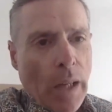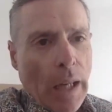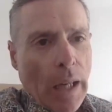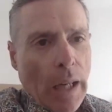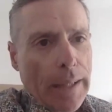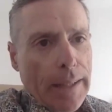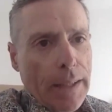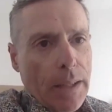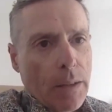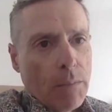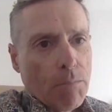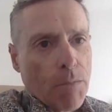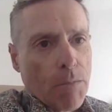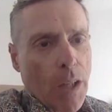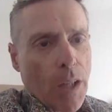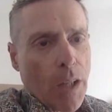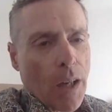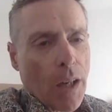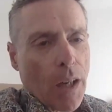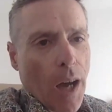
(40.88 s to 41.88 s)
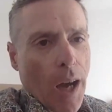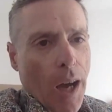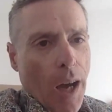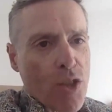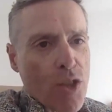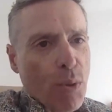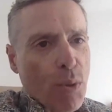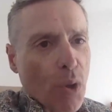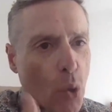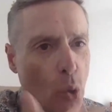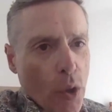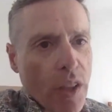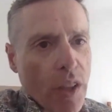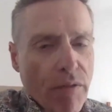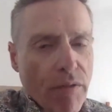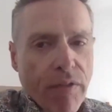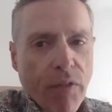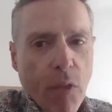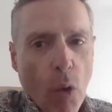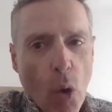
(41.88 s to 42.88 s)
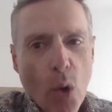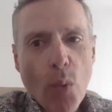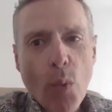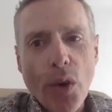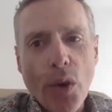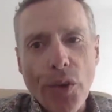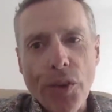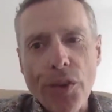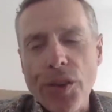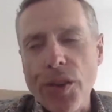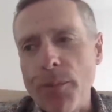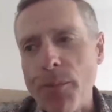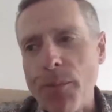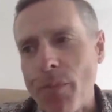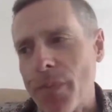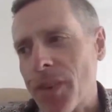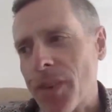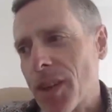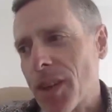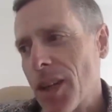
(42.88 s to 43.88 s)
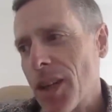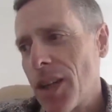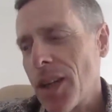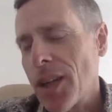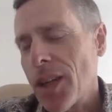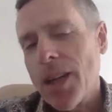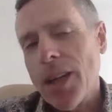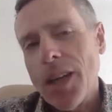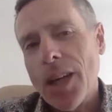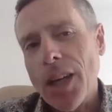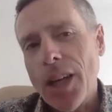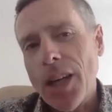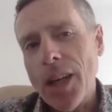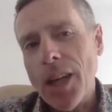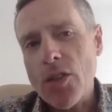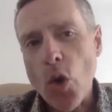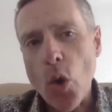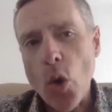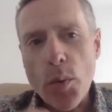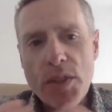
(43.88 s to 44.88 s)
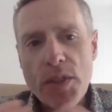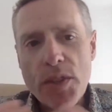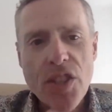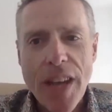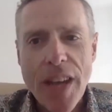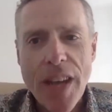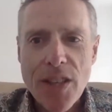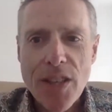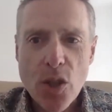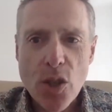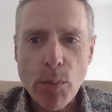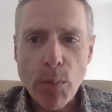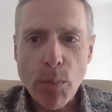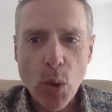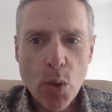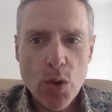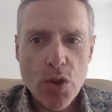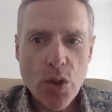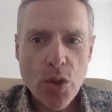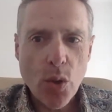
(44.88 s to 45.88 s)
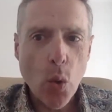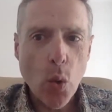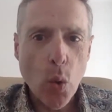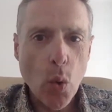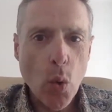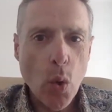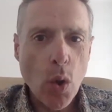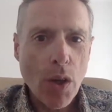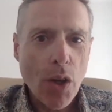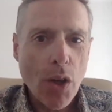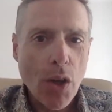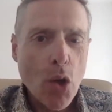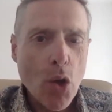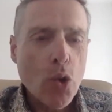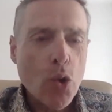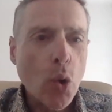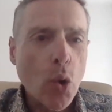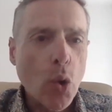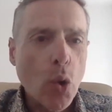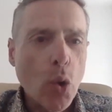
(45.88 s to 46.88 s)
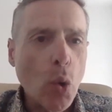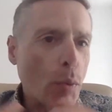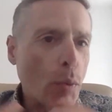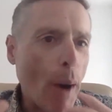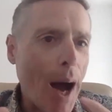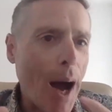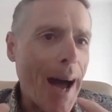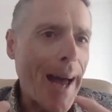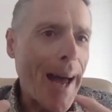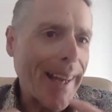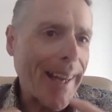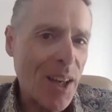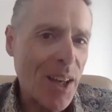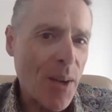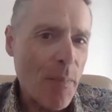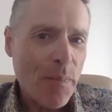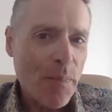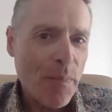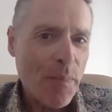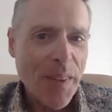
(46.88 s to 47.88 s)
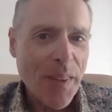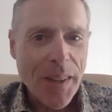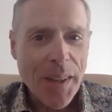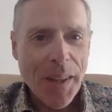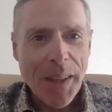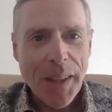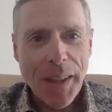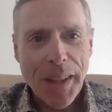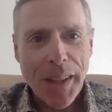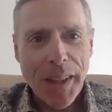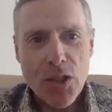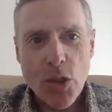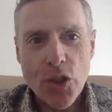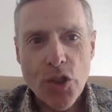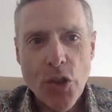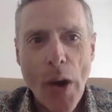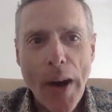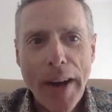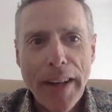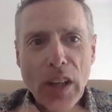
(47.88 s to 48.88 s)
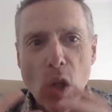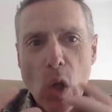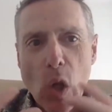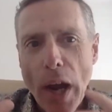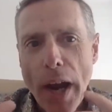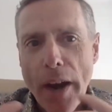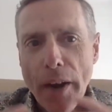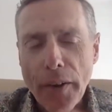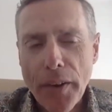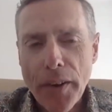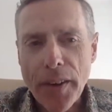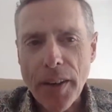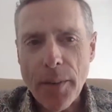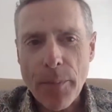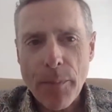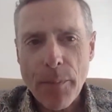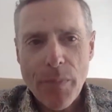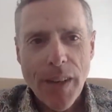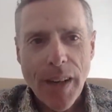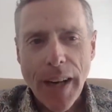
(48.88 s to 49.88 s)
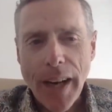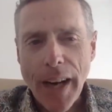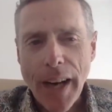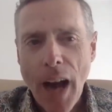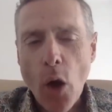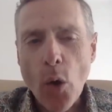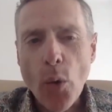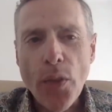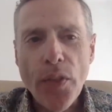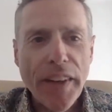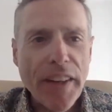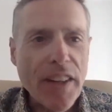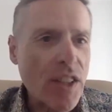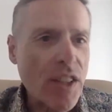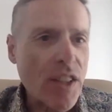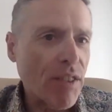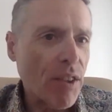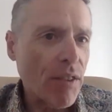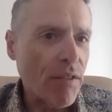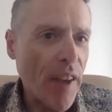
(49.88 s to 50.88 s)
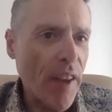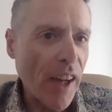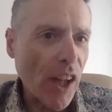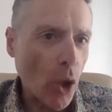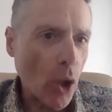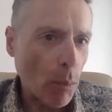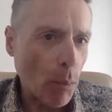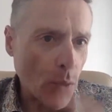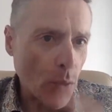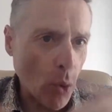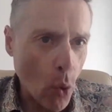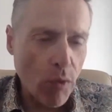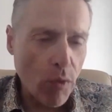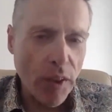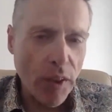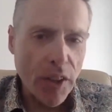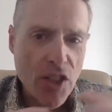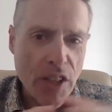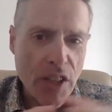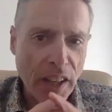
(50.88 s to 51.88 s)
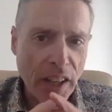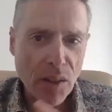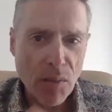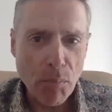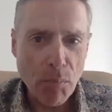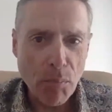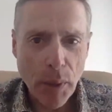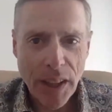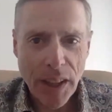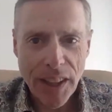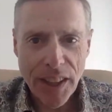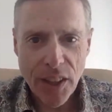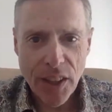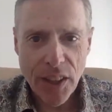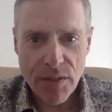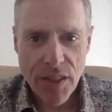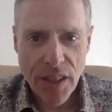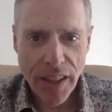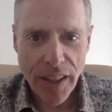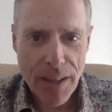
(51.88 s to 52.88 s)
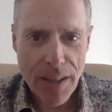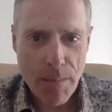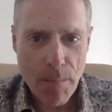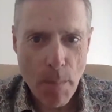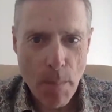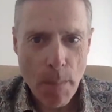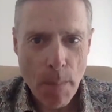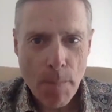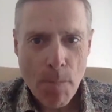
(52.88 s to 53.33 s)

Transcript: And as we're looking forward, it's always sensible to look back and to try and learn how things have developed over a certain period of time.